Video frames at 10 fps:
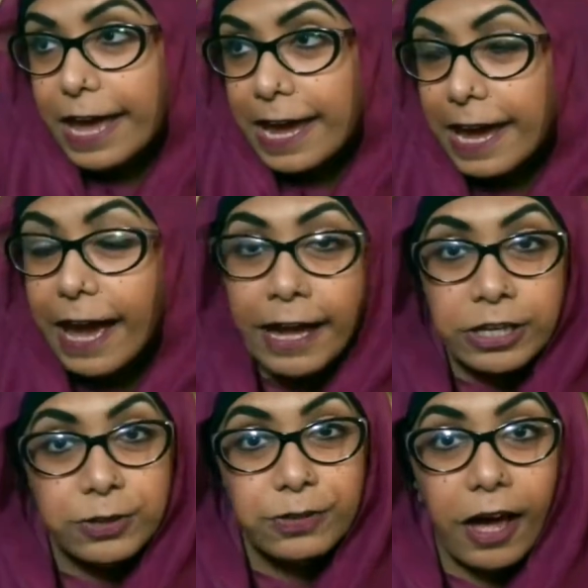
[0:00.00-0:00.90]
it. I
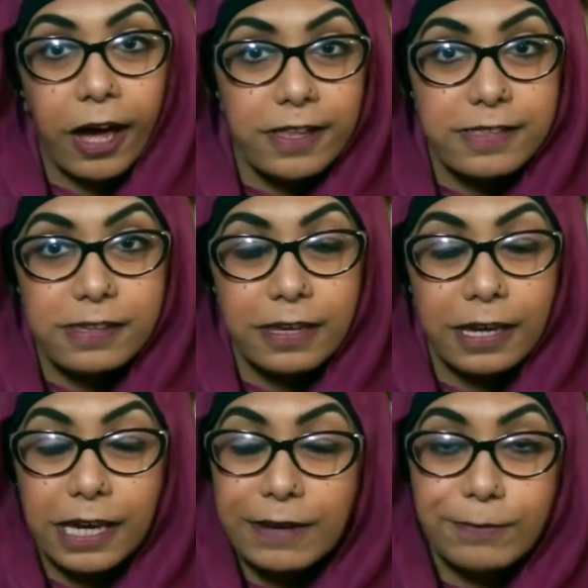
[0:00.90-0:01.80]
knew that
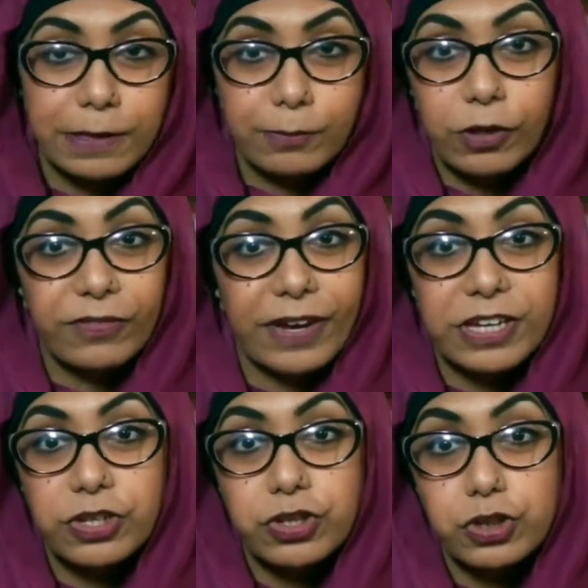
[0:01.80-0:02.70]
it gave me the
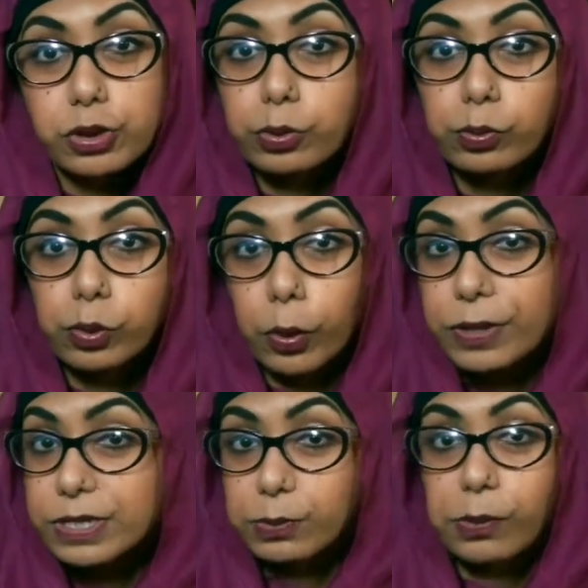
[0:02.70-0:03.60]
motivation to go
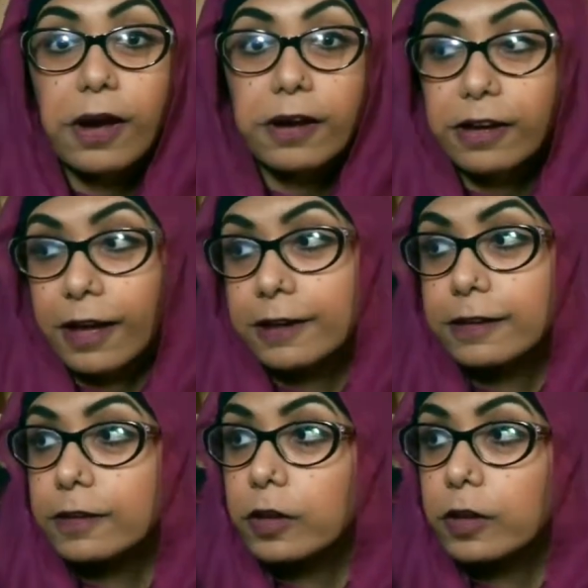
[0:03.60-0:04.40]
into work and